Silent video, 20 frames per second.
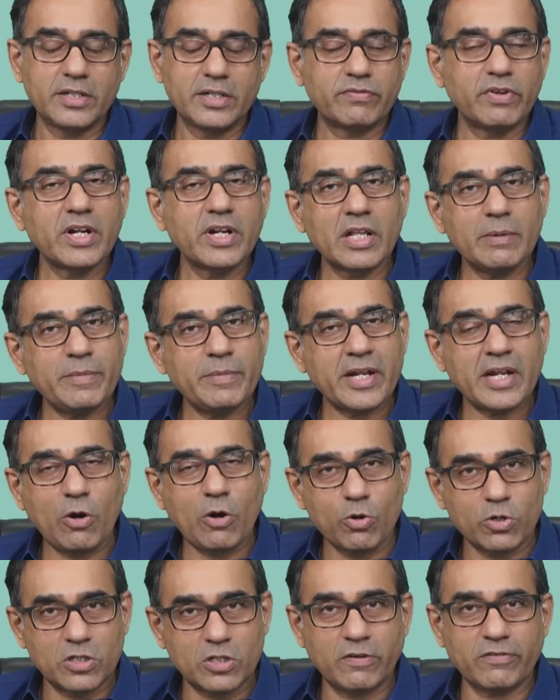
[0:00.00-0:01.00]
will remain
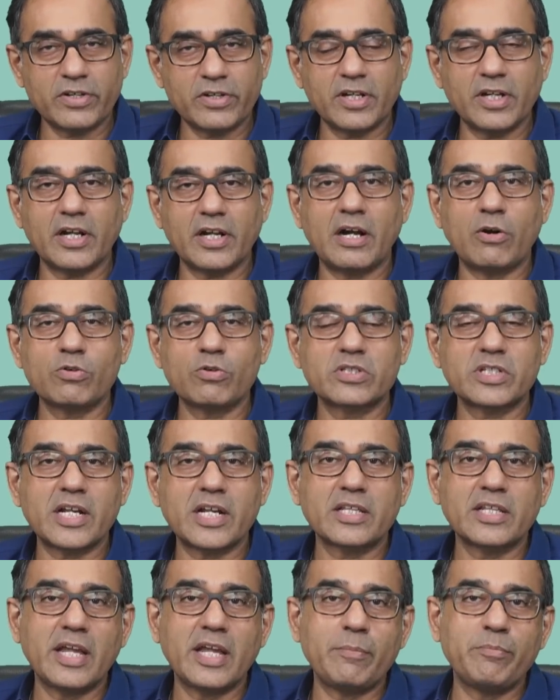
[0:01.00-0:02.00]

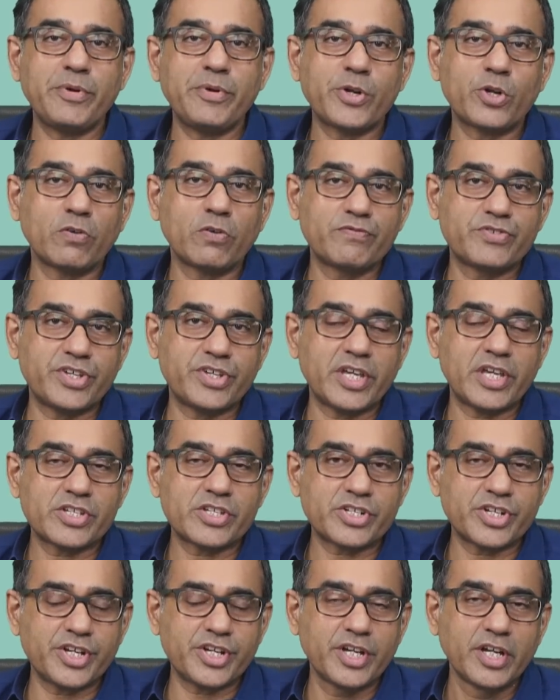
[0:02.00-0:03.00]
outside the ambit of
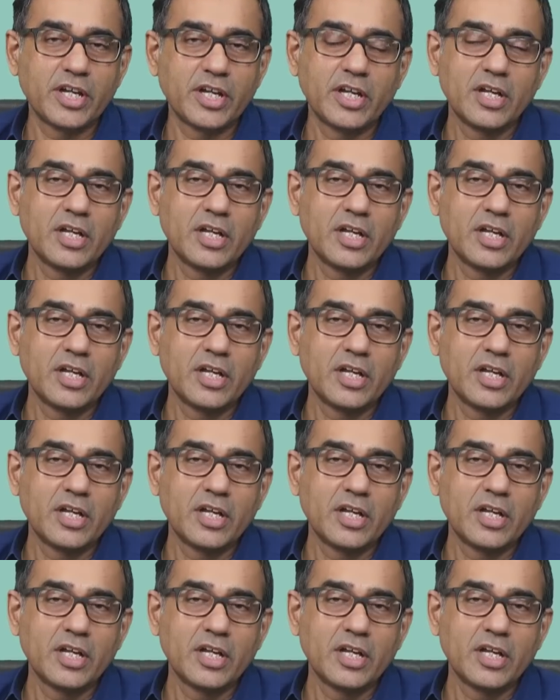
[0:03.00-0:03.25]
GST